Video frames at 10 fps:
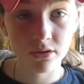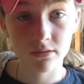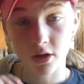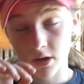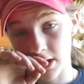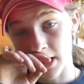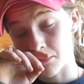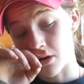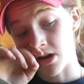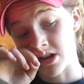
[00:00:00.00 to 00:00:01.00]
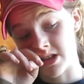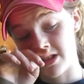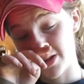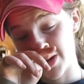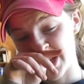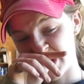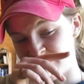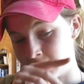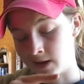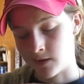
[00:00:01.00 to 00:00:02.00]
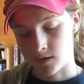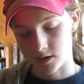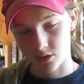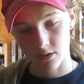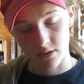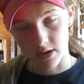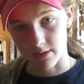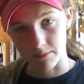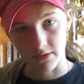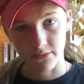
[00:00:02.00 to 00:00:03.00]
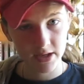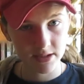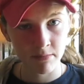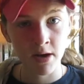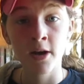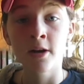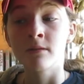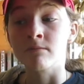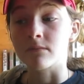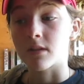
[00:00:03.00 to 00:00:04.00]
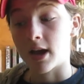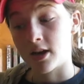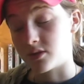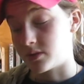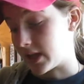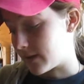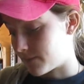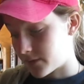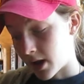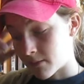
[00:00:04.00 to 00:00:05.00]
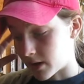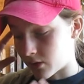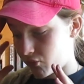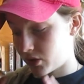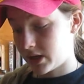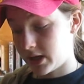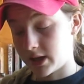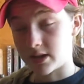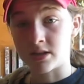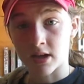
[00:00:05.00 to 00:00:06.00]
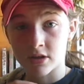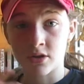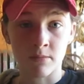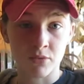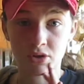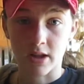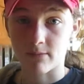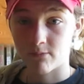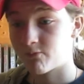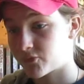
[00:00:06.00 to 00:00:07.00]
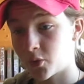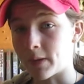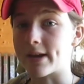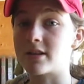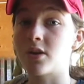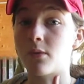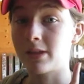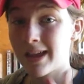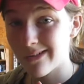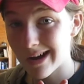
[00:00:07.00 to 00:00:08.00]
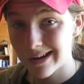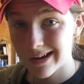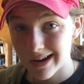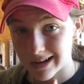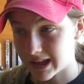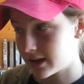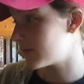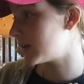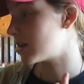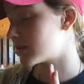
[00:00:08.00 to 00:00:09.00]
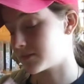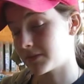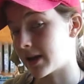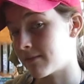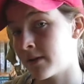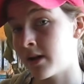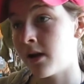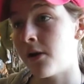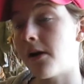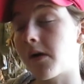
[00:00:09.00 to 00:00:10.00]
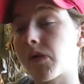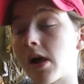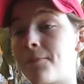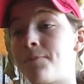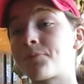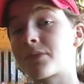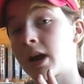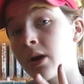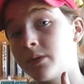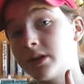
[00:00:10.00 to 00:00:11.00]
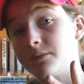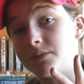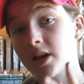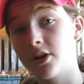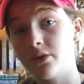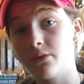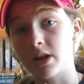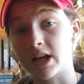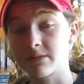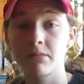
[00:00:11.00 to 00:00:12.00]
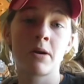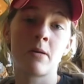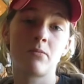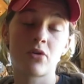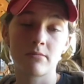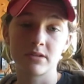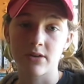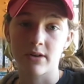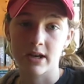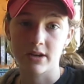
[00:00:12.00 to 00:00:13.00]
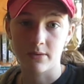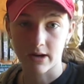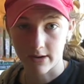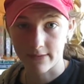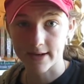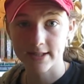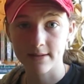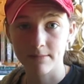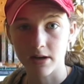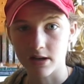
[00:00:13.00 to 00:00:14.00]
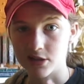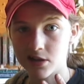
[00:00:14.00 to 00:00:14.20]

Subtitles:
turning the camera on and showing them and showing you how I'm gonna fix them, I just was like, I really need to get this done, so I'm just like doing it. So later on, at the end of the video sometime, I will tell you like some problems I ran into and how I fixed them, because